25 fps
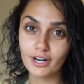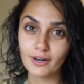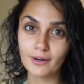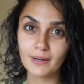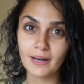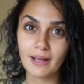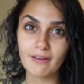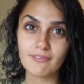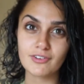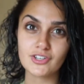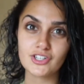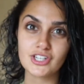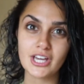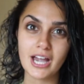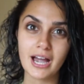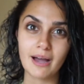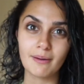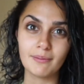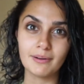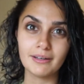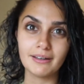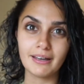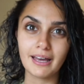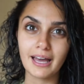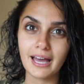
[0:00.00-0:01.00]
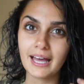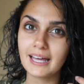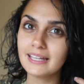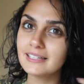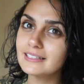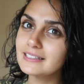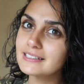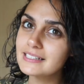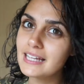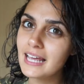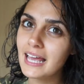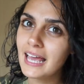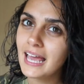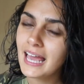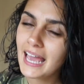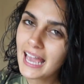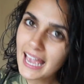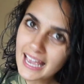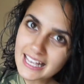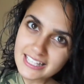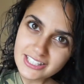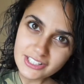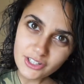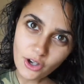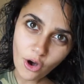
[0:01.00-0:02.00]
I go and have a shower, and
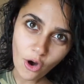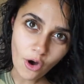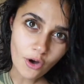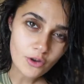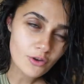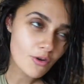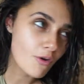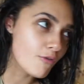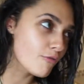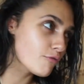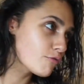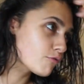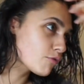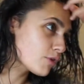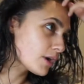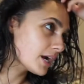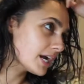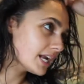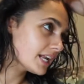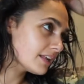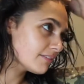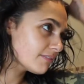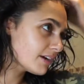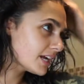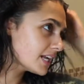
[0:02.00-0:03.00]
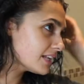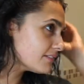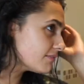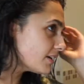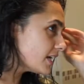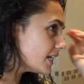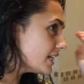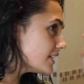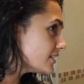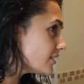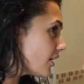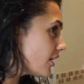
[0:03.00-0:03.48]
it's gone really, really, really